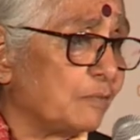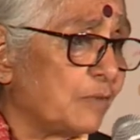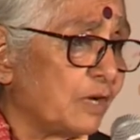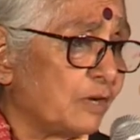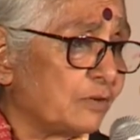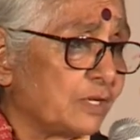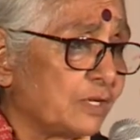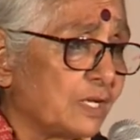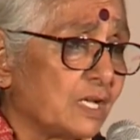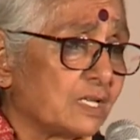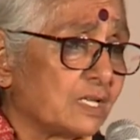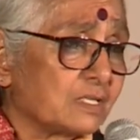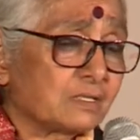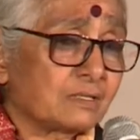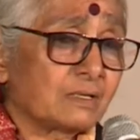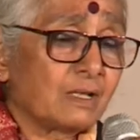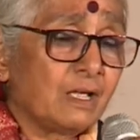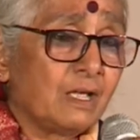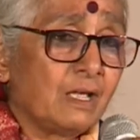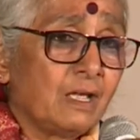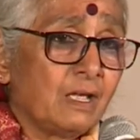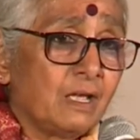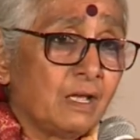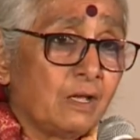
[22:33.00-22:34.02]
about us.
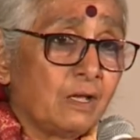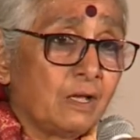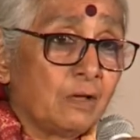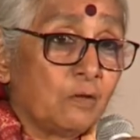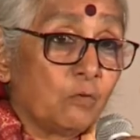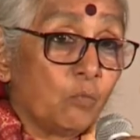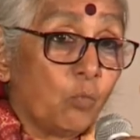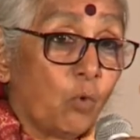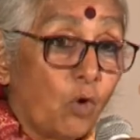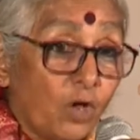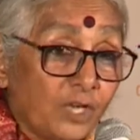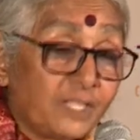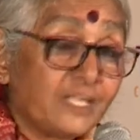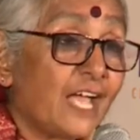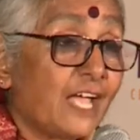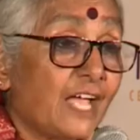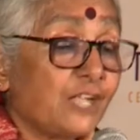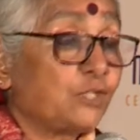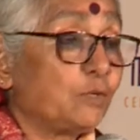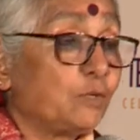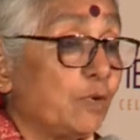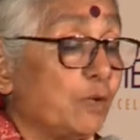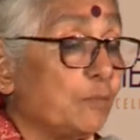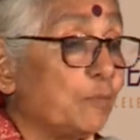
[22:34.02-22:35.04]
Water
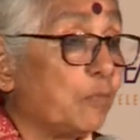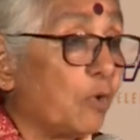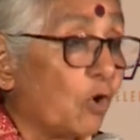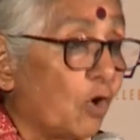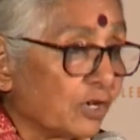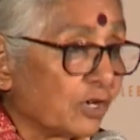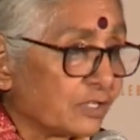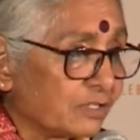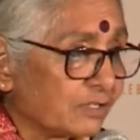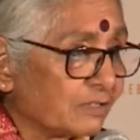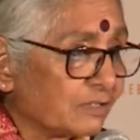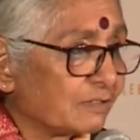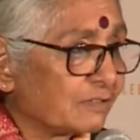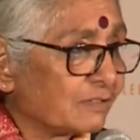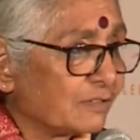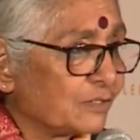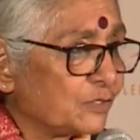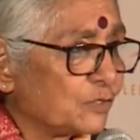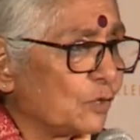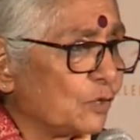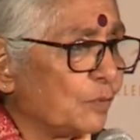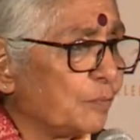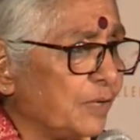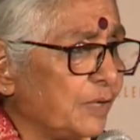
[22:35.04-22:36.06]
had to be bought,
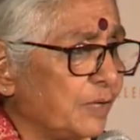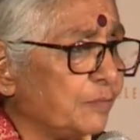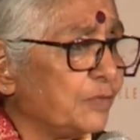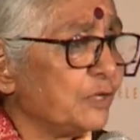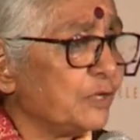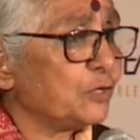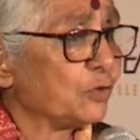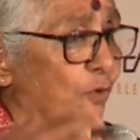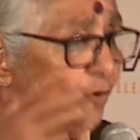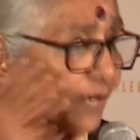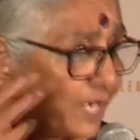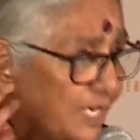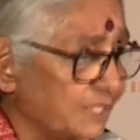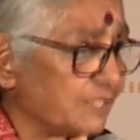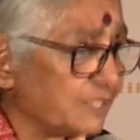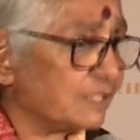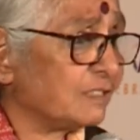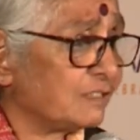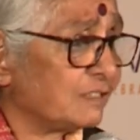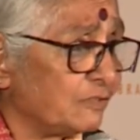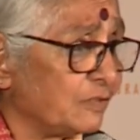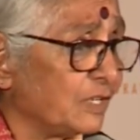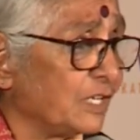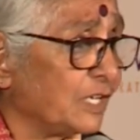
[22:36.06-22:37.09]
so people
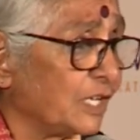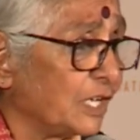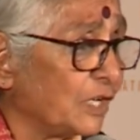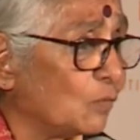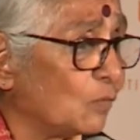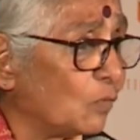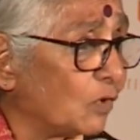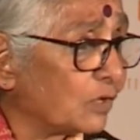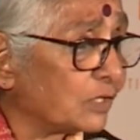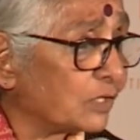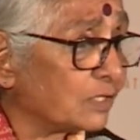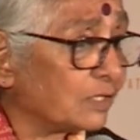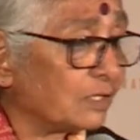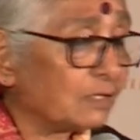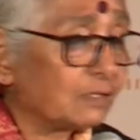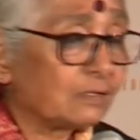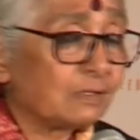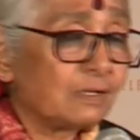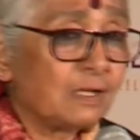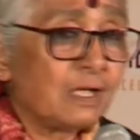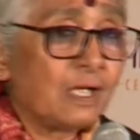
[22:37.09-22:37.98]
donated drinking water.